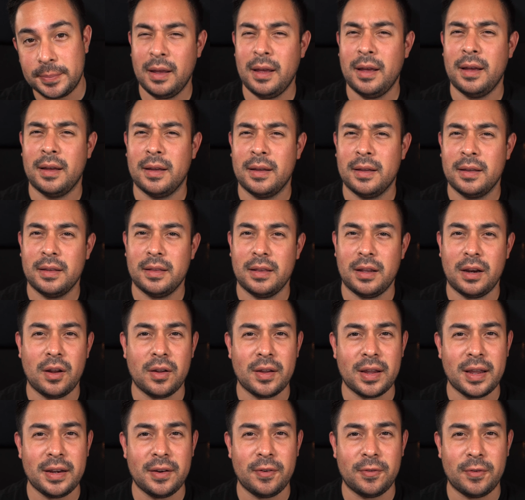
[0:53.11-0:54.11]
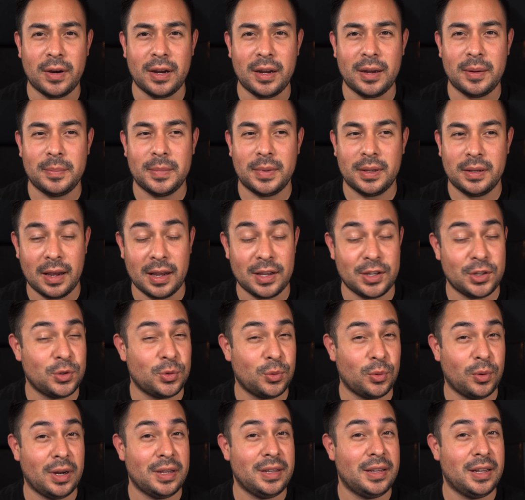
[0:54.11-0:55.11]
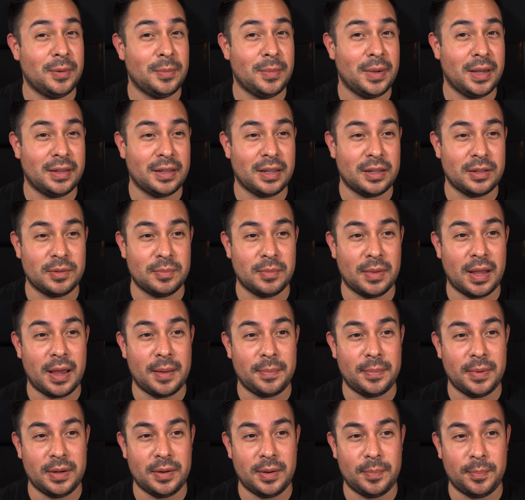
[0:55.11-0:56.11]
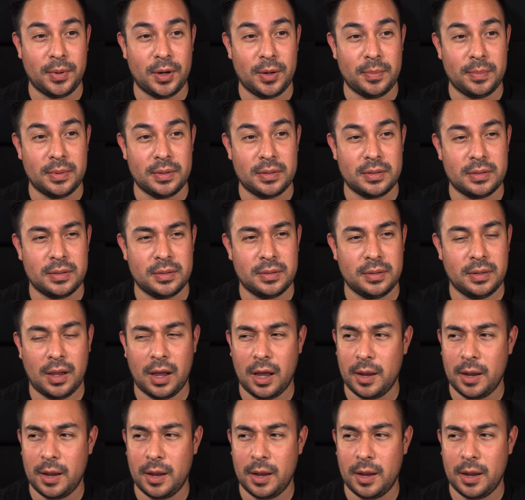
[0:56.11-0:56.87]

Huh, that all kind of rhymed. I swear I didn't make that happen in purpose.